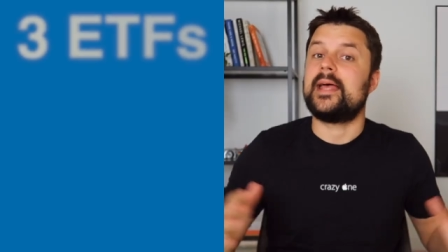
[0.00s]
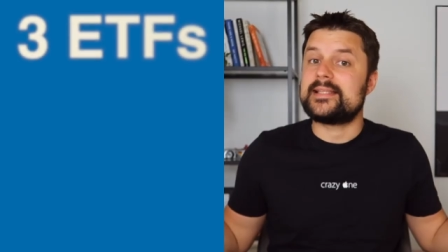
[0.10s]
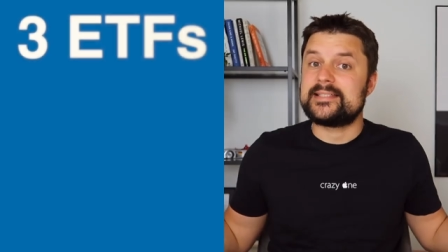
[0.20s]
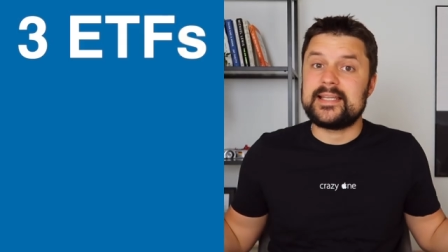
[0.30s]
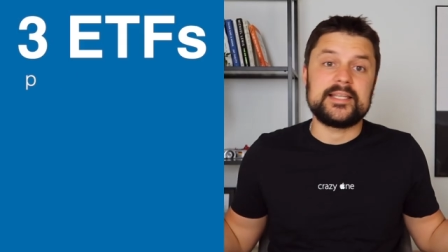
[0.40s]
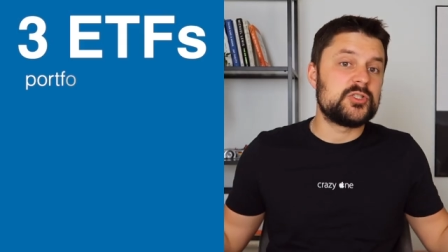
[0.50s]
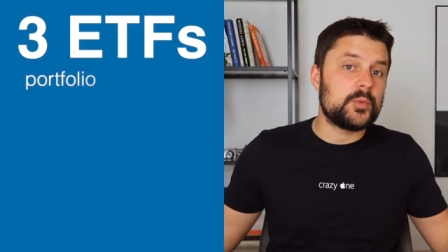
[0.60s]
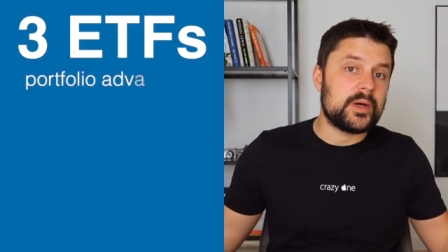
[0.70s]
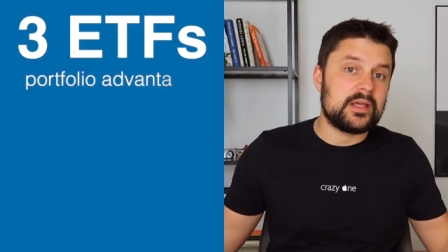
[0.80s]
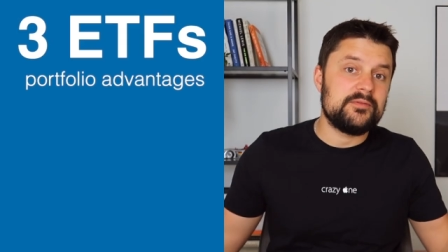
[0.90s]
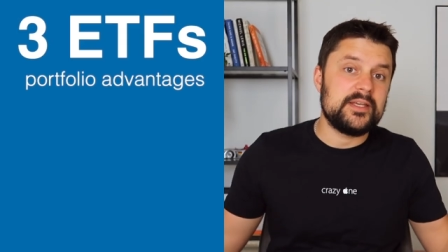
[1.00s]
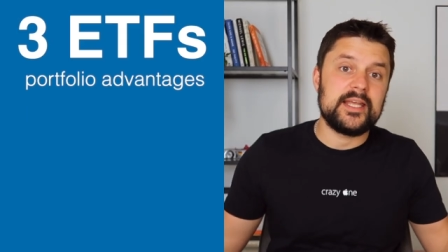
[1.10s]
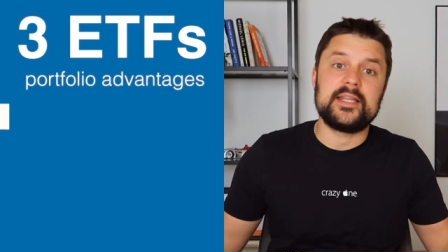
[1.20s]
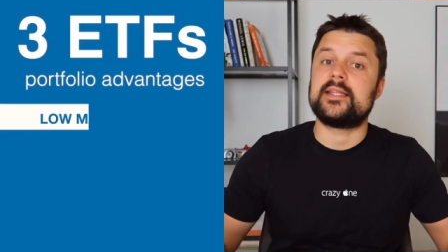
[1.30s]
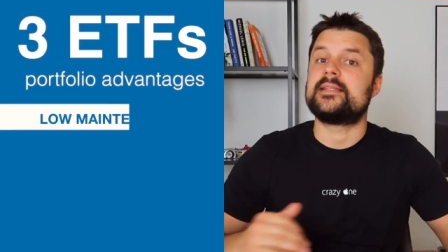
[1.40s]
That's it, it's super
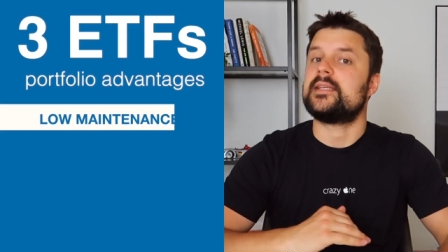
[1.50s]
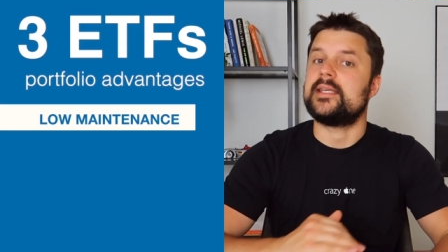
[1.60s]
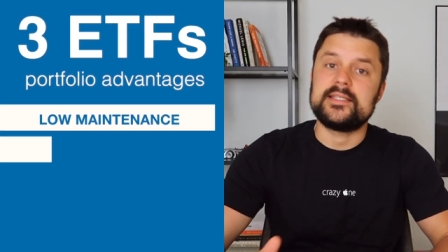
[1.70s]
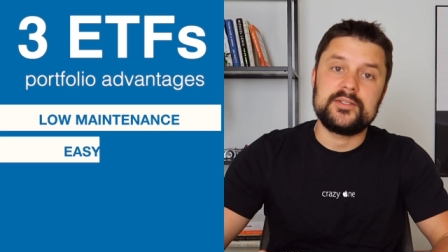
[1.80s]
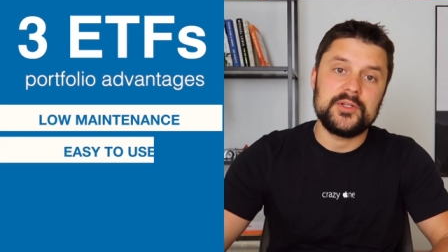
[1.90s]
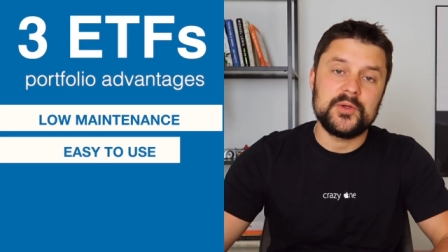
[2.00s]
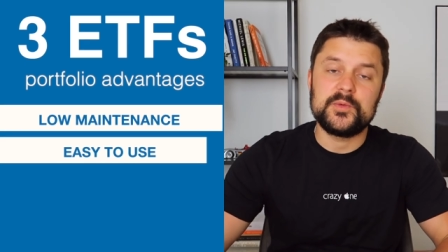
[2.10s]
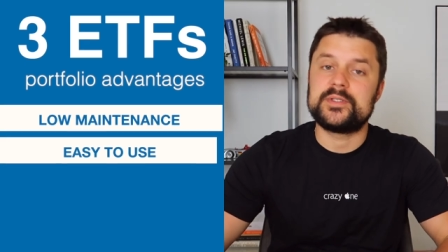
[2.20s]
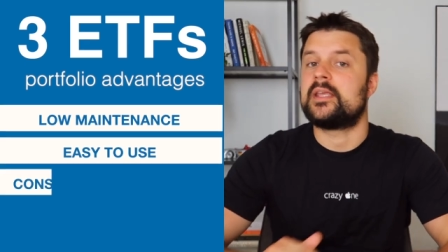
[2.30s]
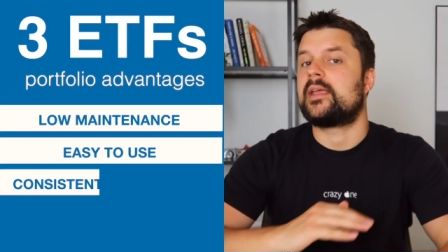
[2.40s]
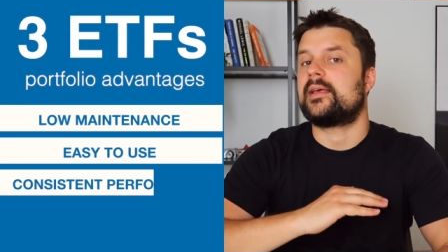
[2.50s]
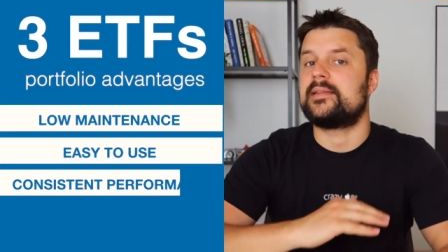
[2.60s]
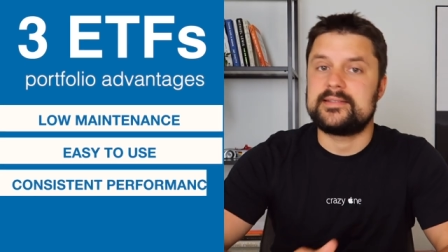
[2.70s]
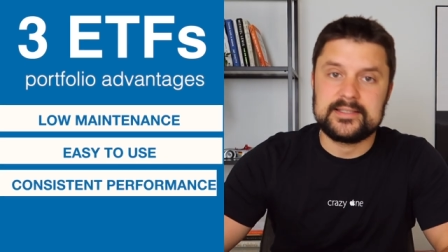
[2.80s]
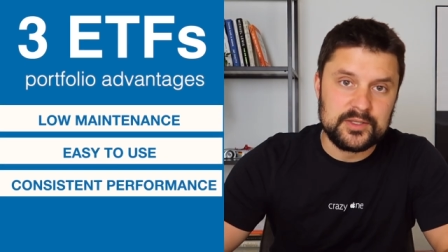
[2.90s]
convenient, it's easy to use,
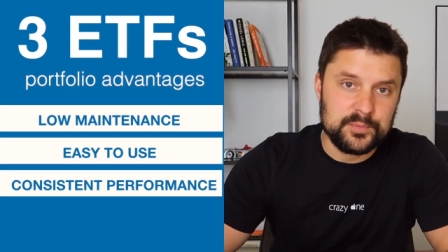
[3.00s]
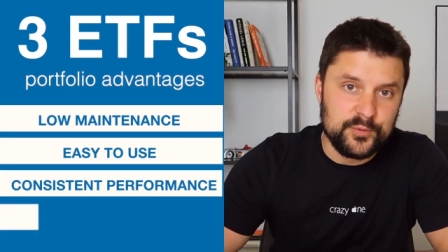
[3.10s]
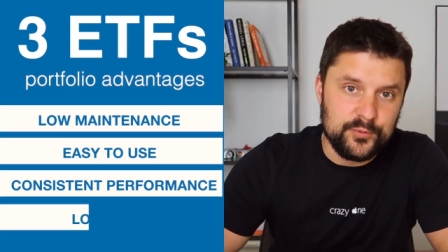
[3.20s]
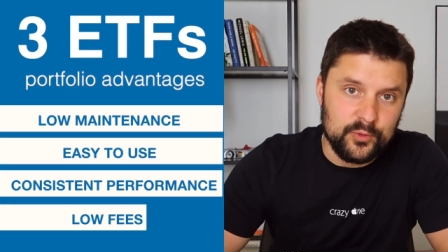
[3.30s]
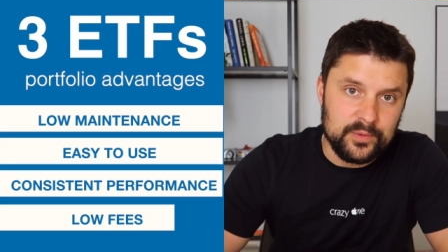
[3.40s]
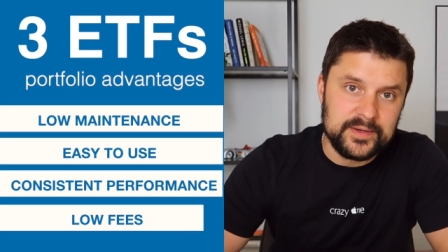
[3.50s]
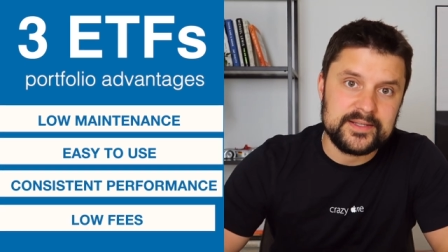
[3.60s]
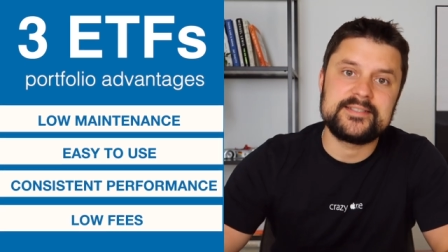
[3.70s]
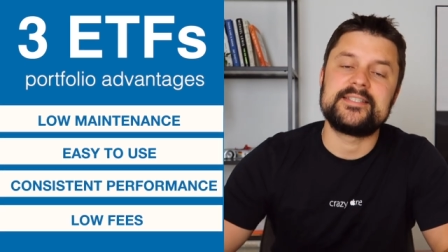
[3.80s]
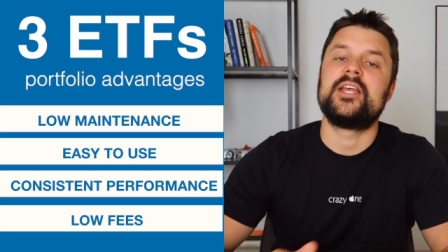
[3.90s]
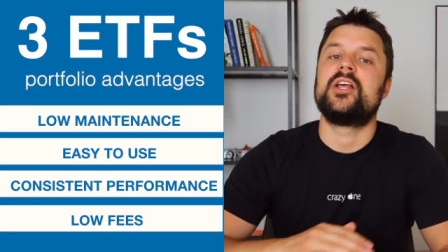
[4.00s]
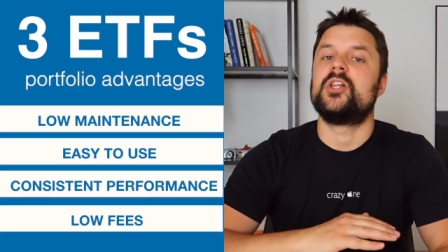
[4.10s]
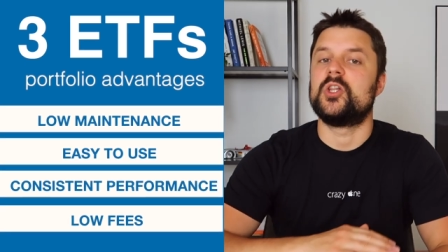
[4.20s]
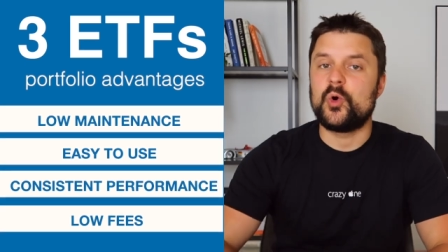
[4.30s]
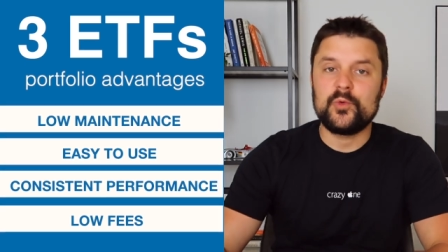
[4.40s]
consistent performance,
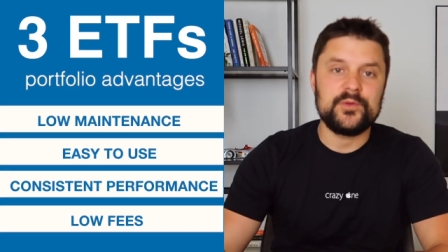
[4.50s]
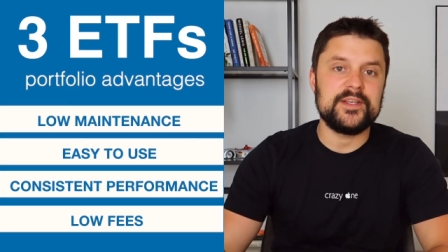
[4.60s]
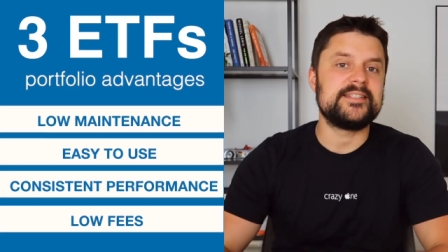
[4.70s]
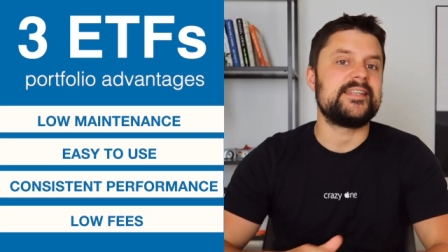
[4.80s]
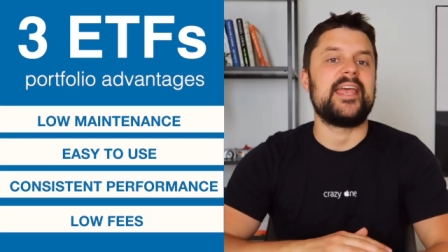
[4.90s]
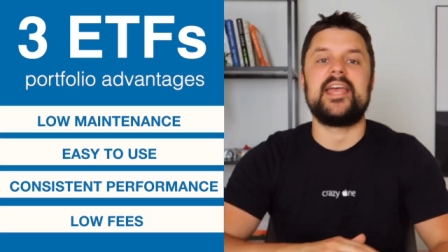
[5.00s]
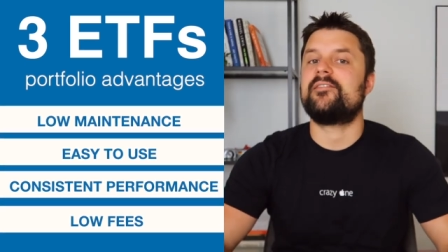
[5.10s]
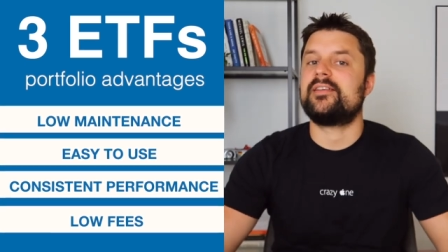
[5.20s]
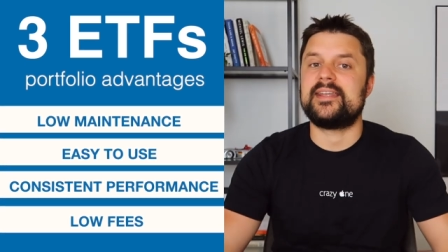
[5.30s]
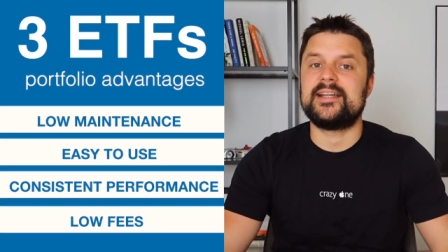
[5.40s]
low fees, everything